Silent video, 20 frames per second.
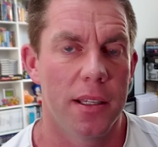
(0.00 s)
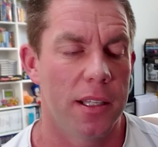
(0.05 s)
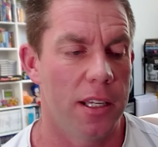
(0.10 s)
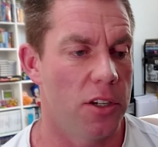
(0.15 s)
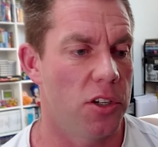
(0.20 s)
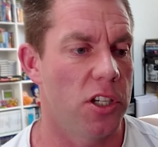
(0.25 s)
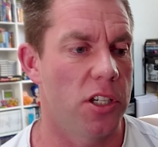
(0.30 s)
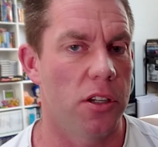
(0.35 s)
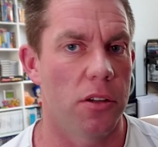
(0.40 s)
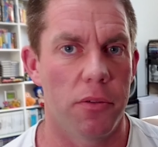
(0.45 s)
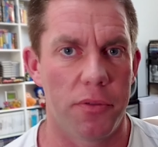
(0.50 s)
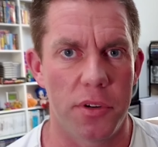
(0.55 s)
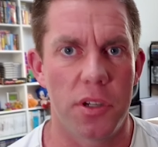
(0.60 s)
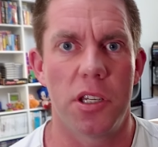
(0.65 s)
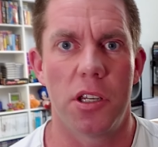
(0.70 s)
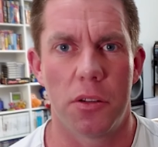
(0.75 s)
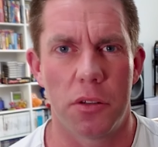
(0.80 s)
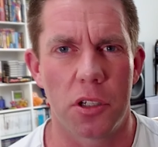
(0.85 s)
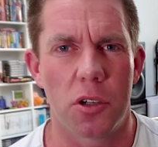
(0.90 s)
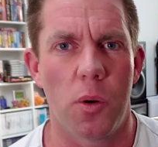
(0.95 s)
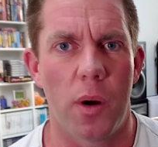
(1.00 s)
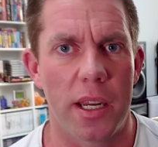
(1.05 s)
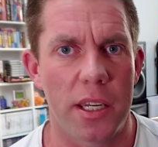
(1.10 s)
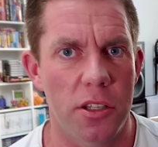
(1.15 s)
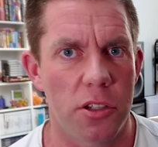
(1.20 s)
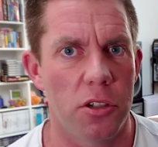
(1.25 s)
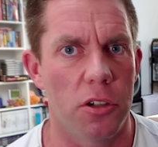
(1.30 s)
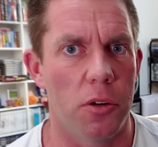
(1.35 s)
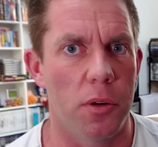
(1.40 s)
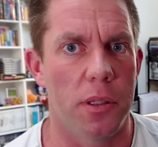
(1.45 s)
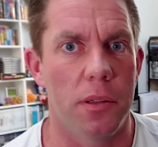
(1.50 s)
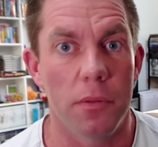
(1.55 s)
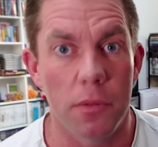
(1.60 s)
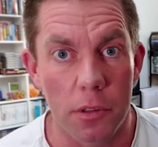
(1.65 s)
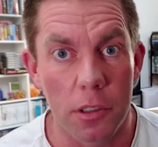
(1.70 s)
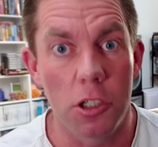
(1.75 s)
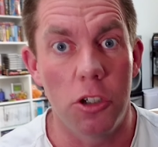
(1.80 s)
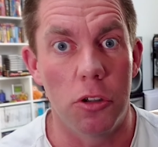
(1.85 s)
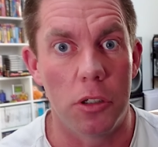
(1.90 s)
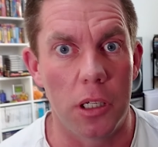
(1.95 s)
This is obviously on the Quest 2 and
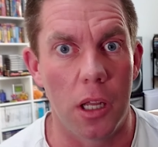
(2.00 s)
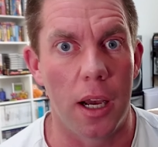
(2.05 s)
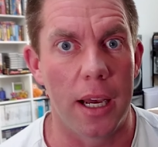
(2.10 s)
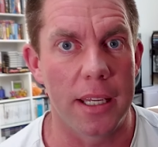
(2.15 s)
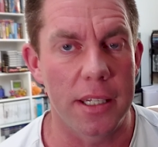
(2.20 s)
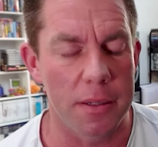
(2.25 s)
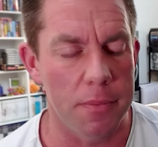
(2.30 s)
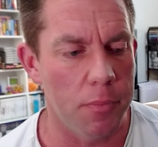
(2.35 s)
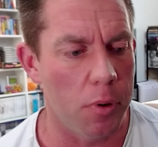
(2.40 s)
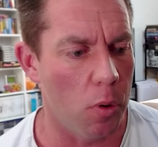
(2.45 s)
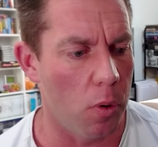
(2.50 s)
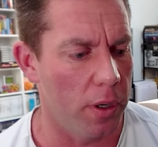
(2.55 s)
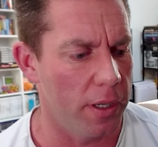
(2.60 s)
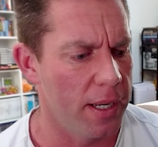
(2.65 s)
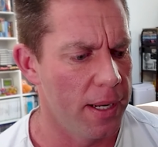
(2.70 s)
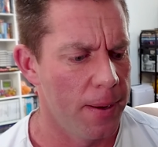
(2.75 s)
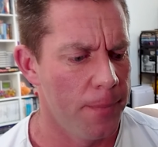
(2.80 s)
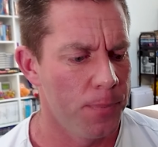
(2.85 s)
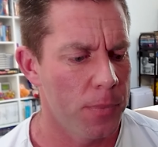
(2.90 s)
good lighting is important,